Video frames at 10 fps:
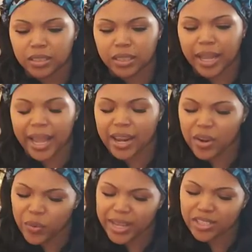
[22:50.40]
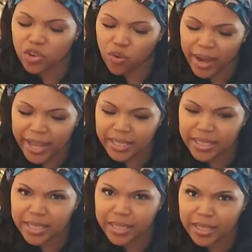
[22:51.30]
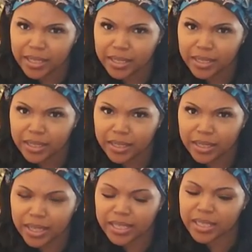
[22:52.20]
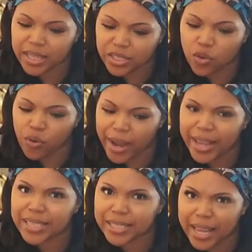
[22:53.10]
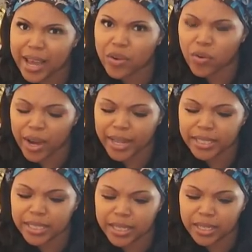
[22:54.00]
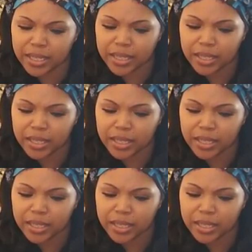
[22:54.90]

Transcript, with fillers: like i know that's crazy it, it's crazy it sound crazy